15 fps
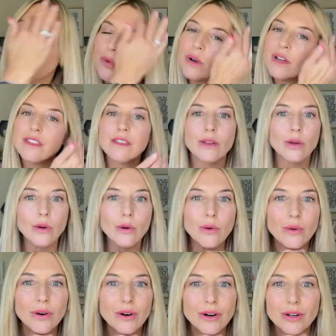with
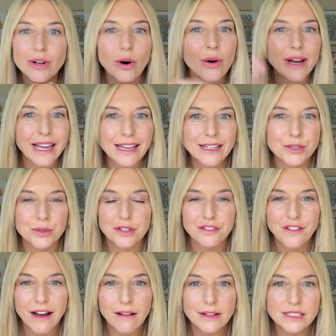you going into a
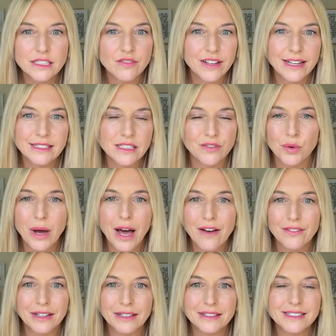fat loss phase if you
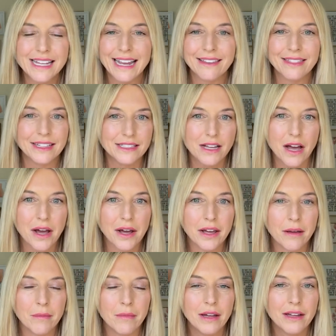haven't taken the
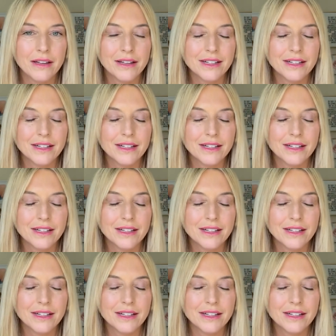time